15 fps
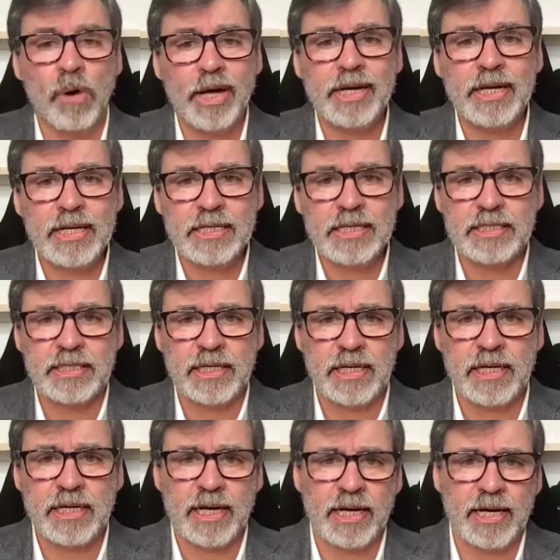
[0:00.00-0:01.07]
what is
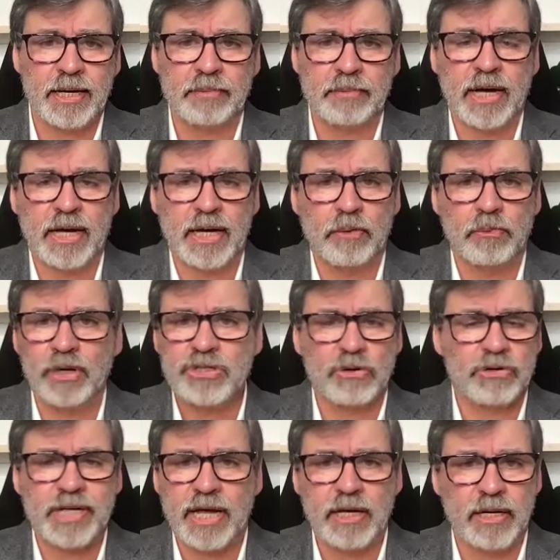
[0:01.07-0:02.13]
the what's
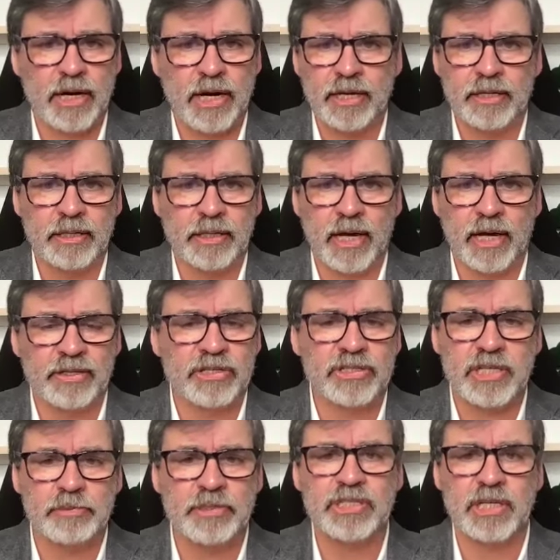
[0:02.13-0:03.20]
your take on the
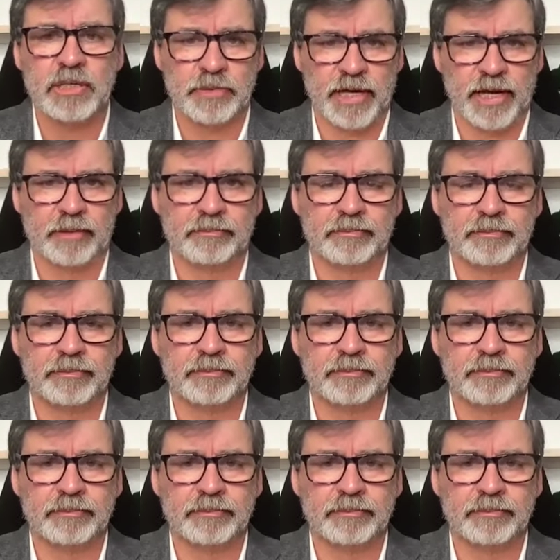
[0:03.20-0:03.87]
CPC plan?